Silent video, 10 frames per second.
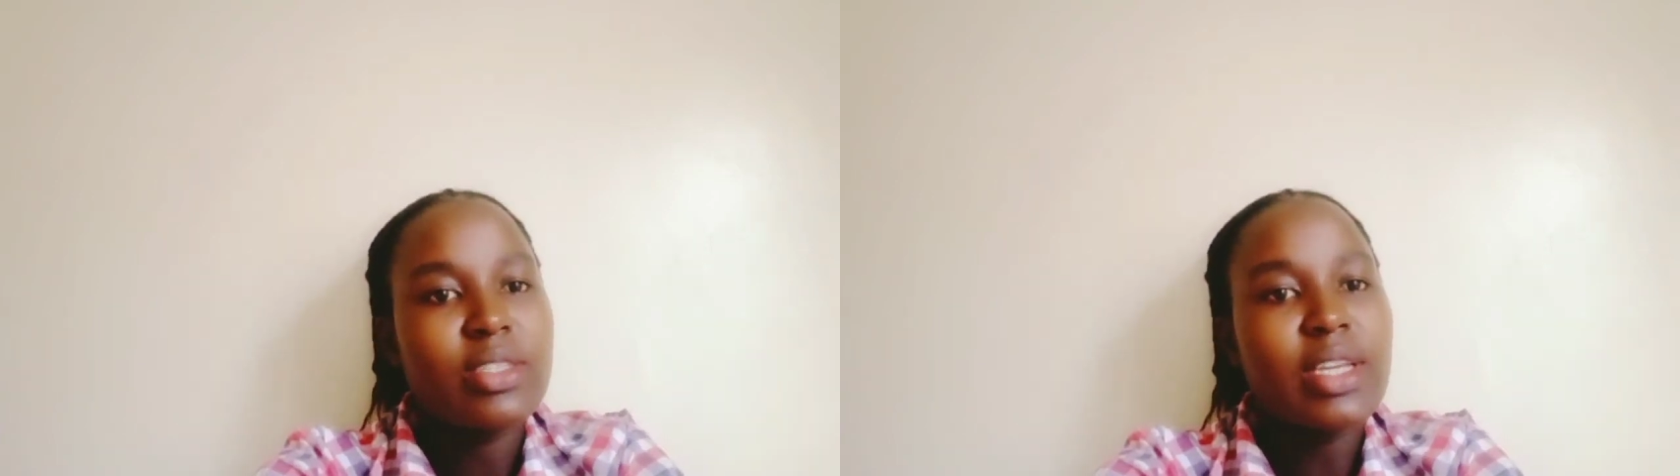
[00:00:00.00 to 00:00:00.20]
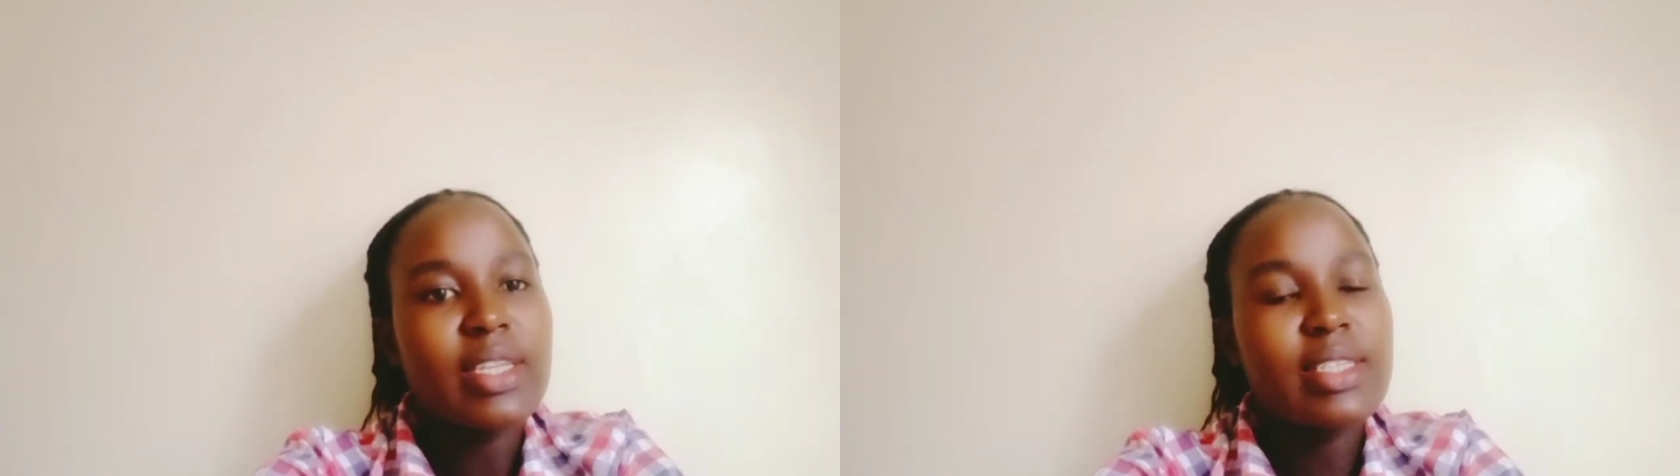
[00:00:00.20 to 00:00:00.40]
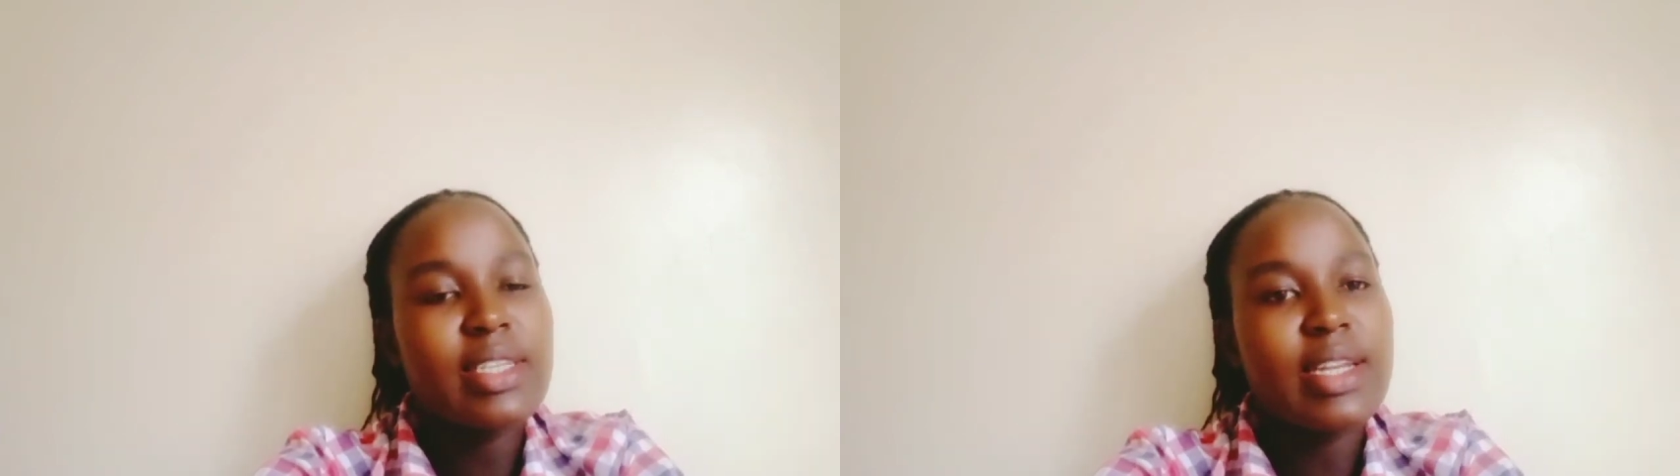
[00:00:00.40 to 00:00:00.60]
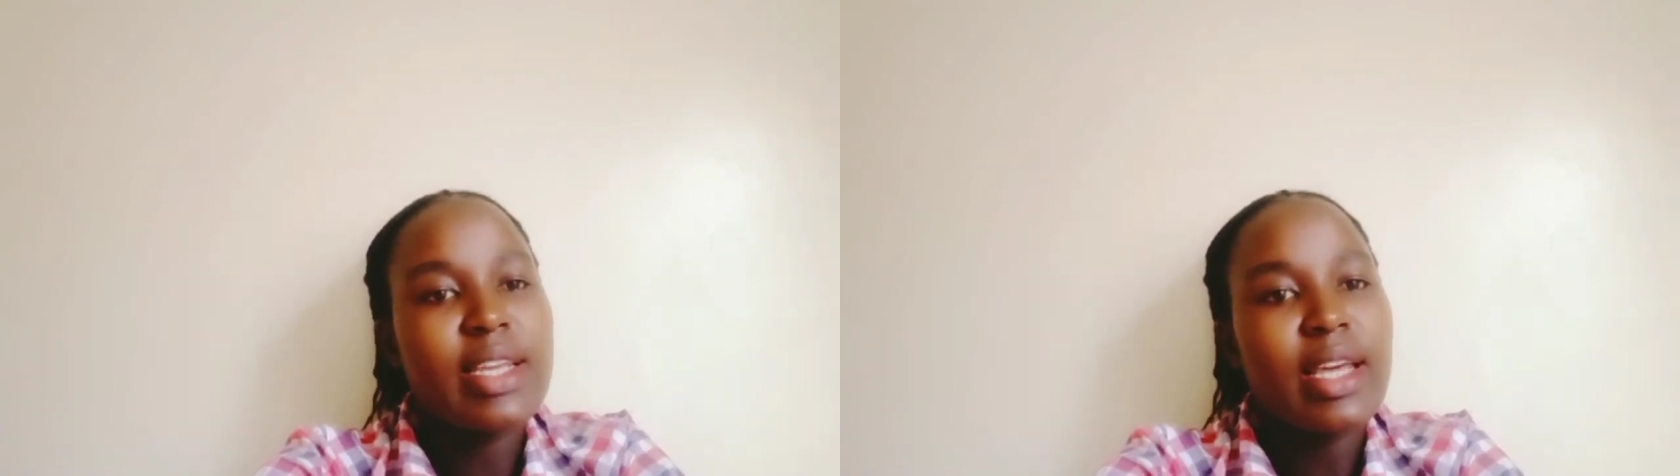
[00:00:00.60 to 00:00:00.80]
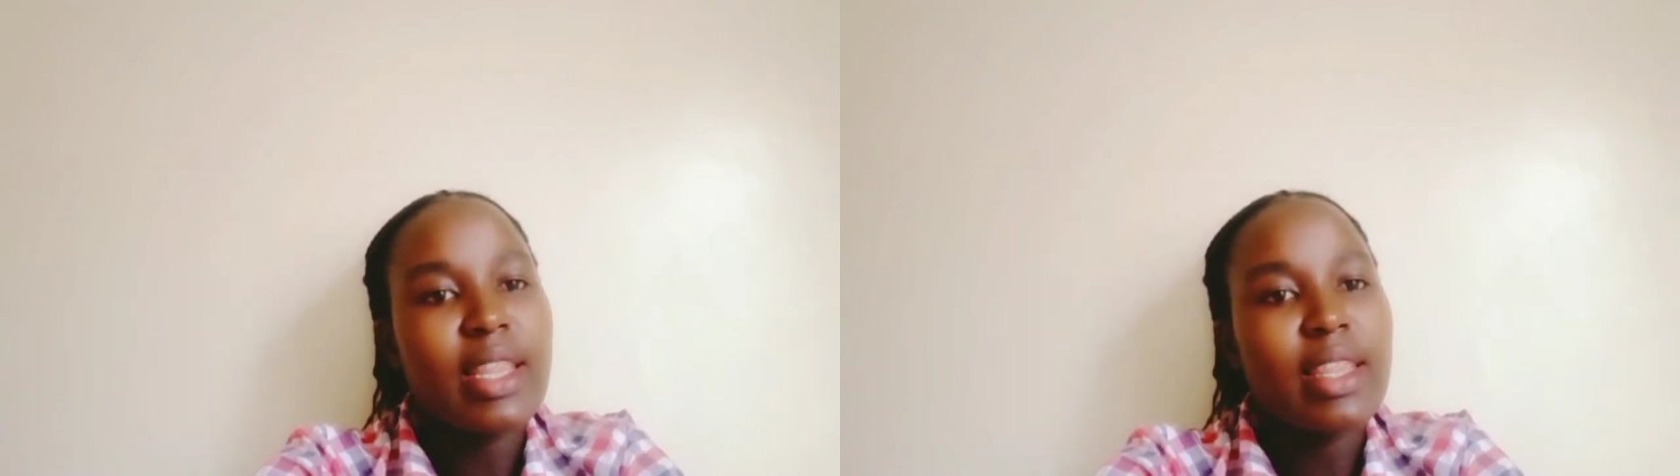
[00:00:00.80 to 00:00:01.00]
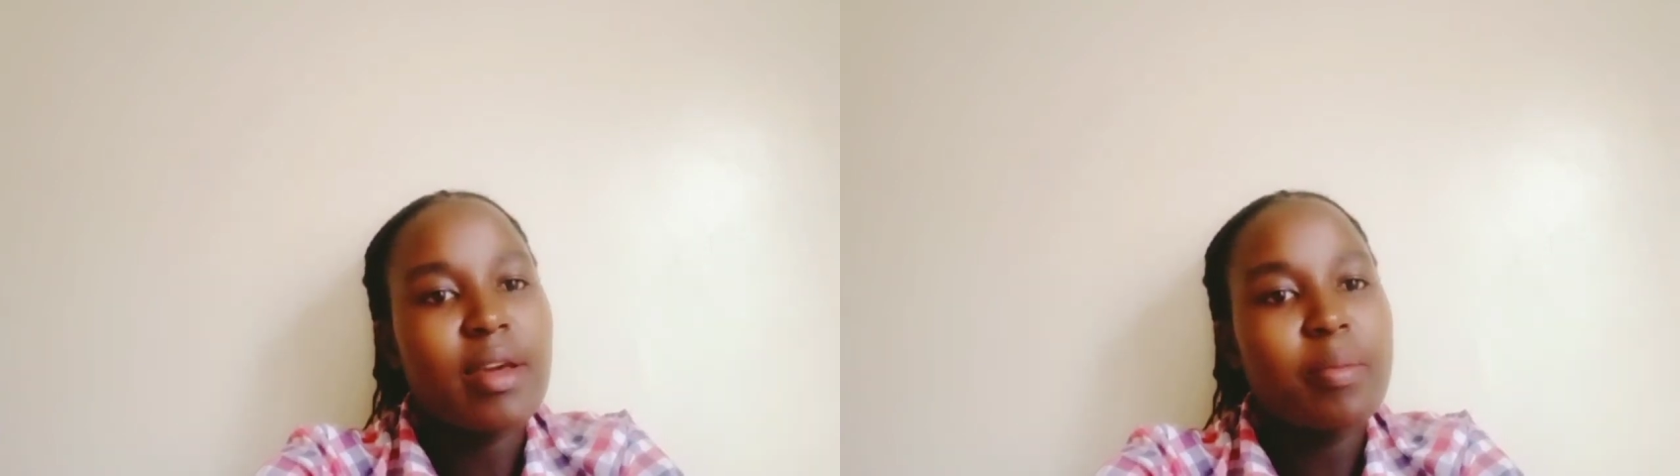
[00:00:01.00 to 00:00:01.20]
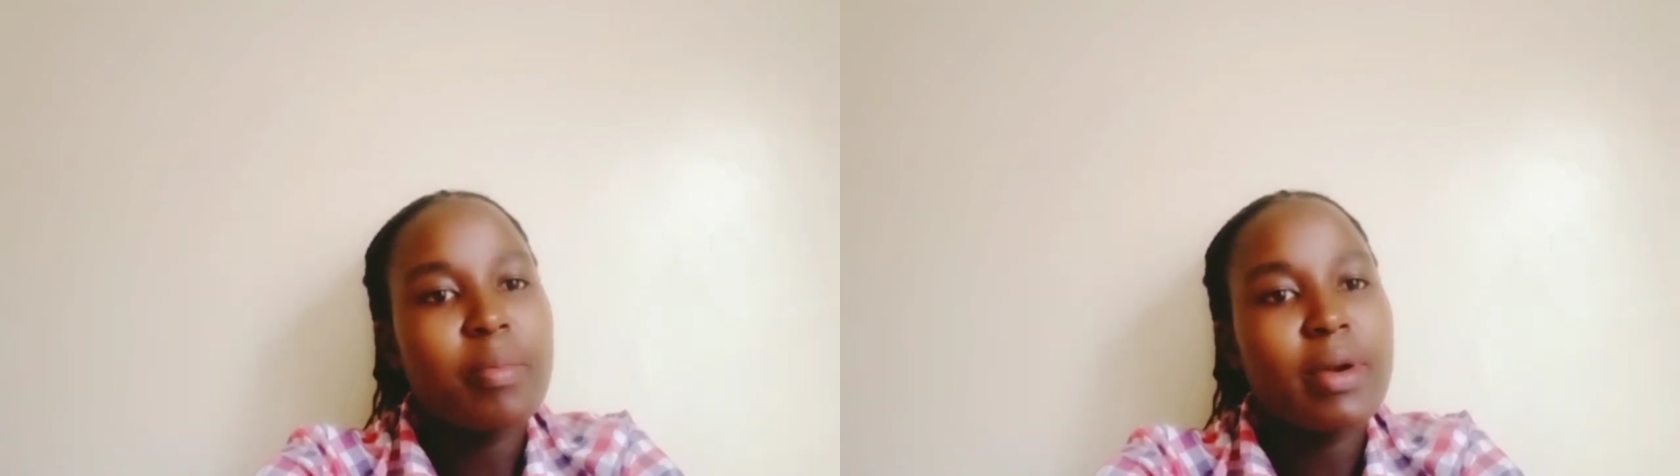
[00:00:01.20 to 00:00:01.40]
just near the